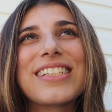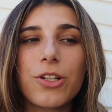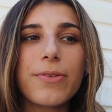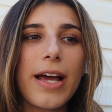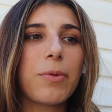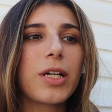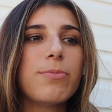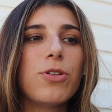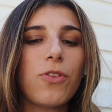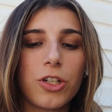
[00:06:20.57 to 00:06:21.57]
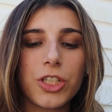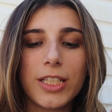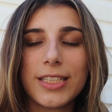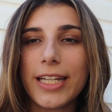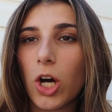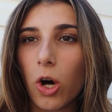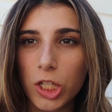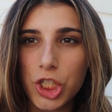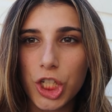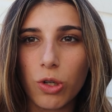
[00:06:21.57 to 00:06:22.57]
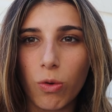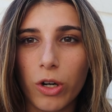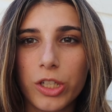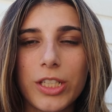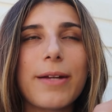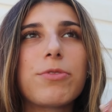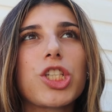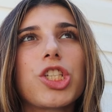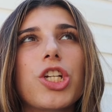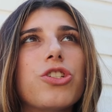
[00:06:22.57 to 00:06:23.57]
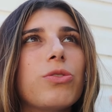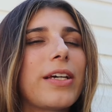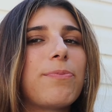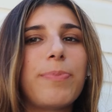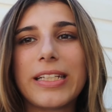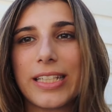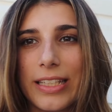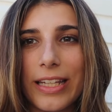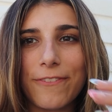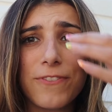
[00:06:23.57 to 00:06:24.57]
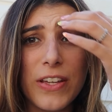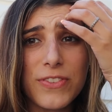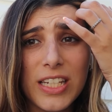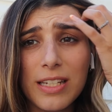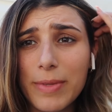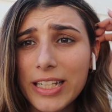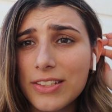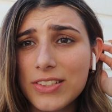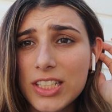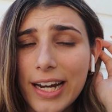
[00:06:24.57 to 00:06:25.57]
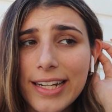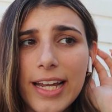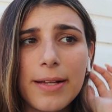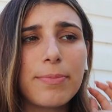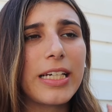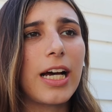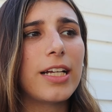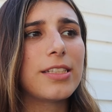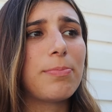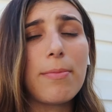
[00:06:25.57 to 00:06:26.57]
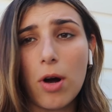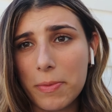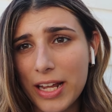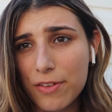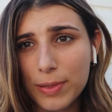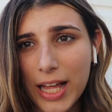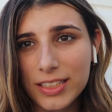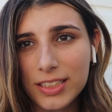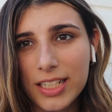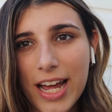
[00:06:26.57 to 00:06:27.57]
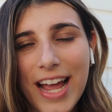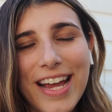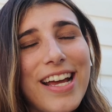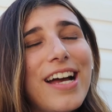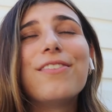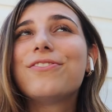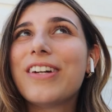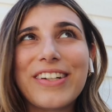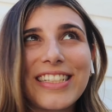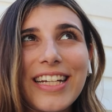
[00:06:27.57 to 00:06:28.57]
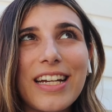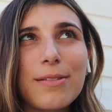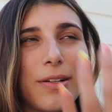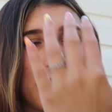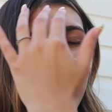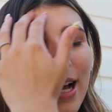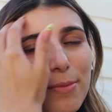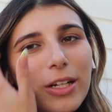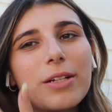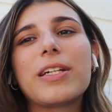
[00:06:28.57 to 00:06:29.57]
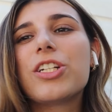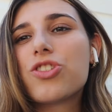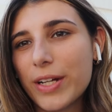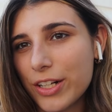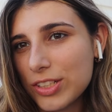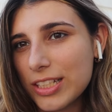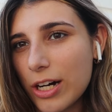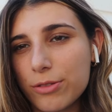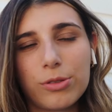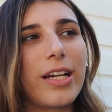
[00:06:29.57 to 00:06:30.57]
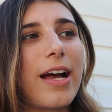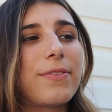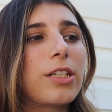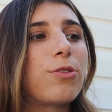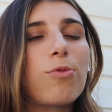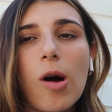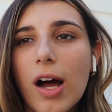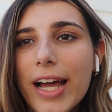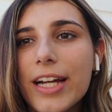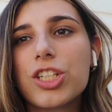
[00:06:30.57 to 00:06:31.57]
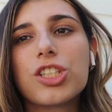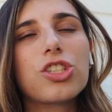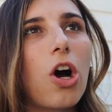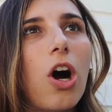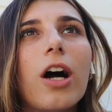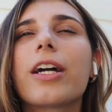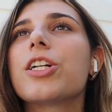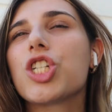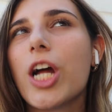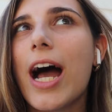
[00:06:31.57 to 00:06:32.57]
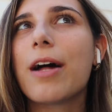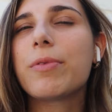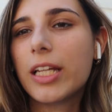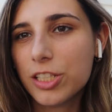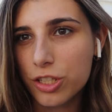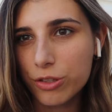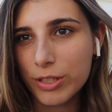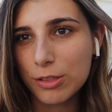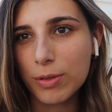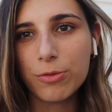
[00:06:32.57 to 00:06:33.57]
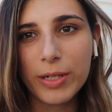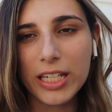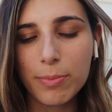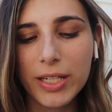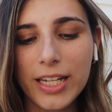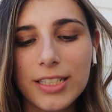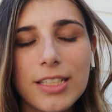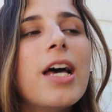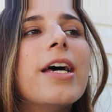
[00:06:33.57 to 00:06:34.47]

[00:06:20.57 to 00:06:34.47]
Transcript: So now we're going to move on to the psychology course. I'm just going to do like basically like 15 minutes of studying because my mom and I have plans tonight. Very excited about them. We're going to be enjoying ourselves. We're going to have a little wine, just talk and chat. We like to do this when the weekend begins.